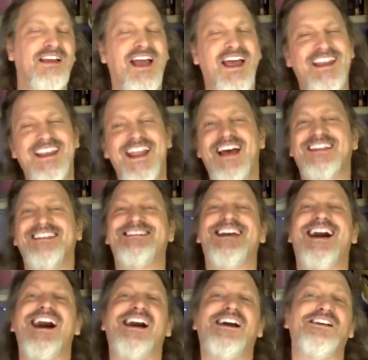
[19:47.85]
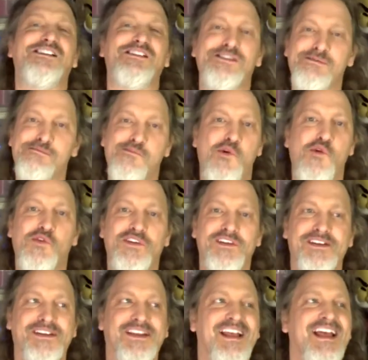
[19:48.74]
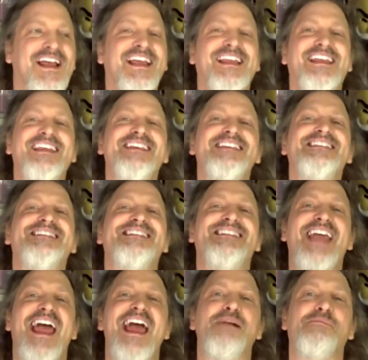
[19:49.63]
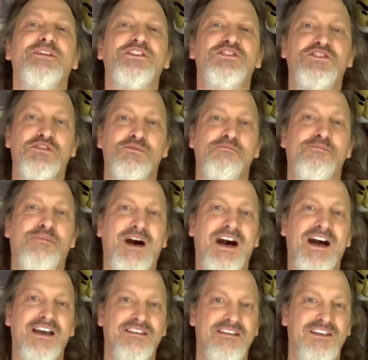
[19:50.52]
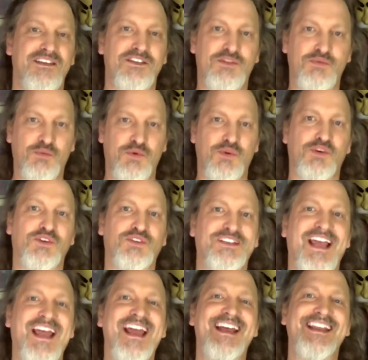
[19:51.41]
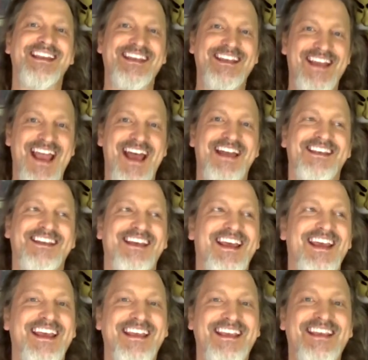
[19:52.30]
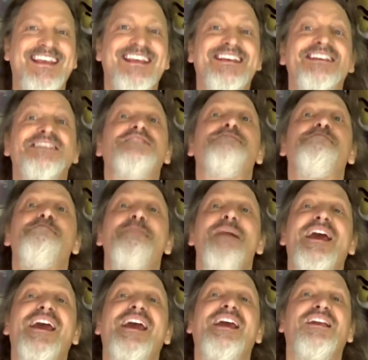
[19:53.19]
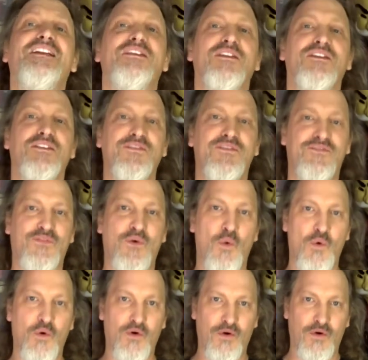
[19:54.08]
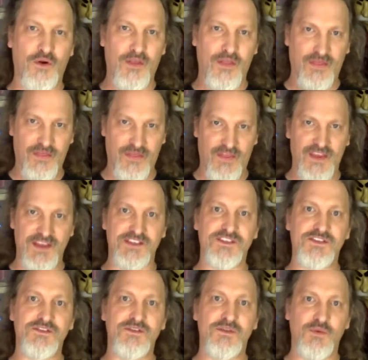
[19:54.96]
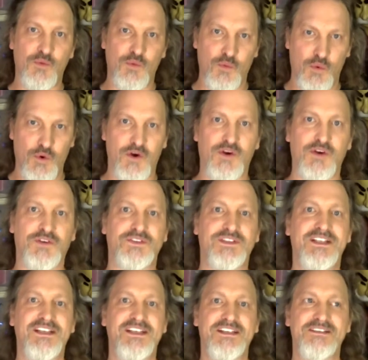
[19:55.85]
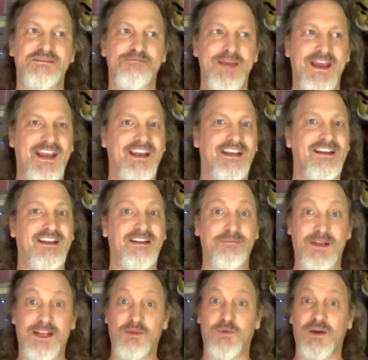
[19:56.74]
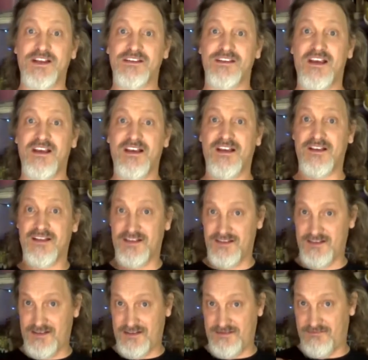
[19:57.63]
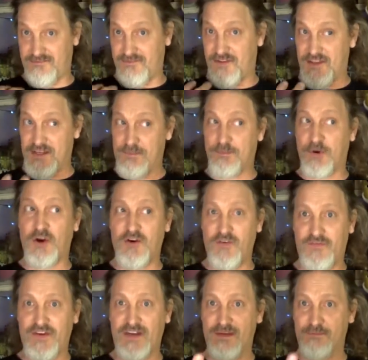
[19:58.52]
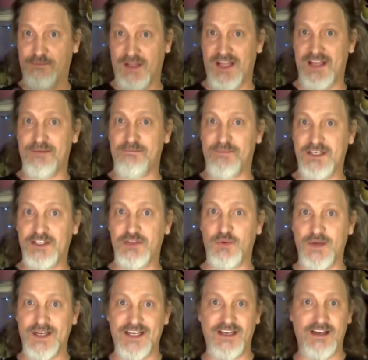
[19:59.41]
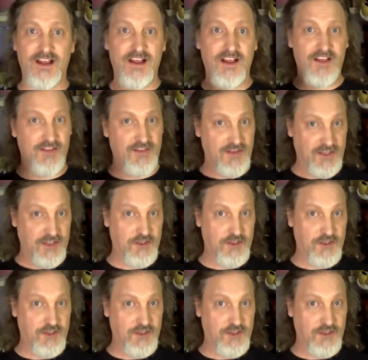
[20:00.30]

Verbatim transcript: and not entirely important. He is damaged by this world, and yet he is made for this world. He is made, in many ways, the perfect blend between the